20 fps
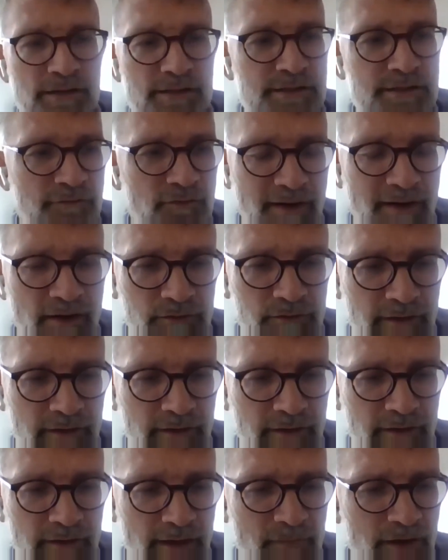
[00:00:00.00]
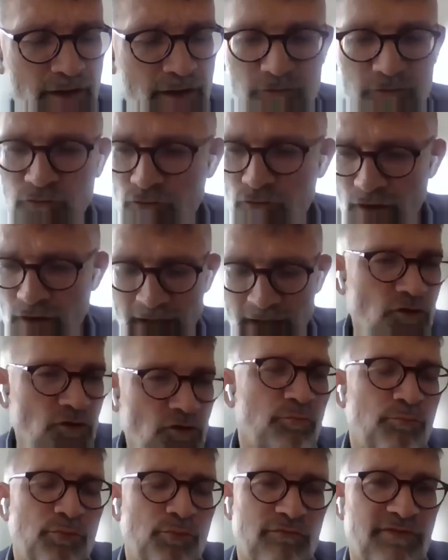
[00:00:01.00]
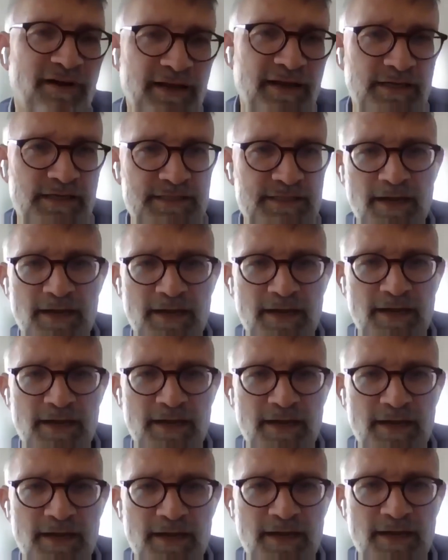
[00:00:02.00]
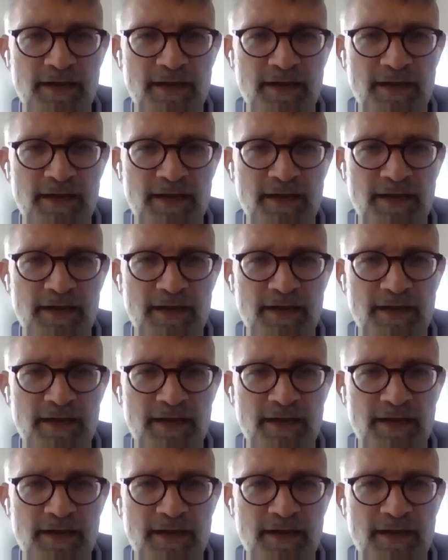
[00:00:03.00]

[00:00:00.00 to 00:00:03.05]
Karin, can you provide example today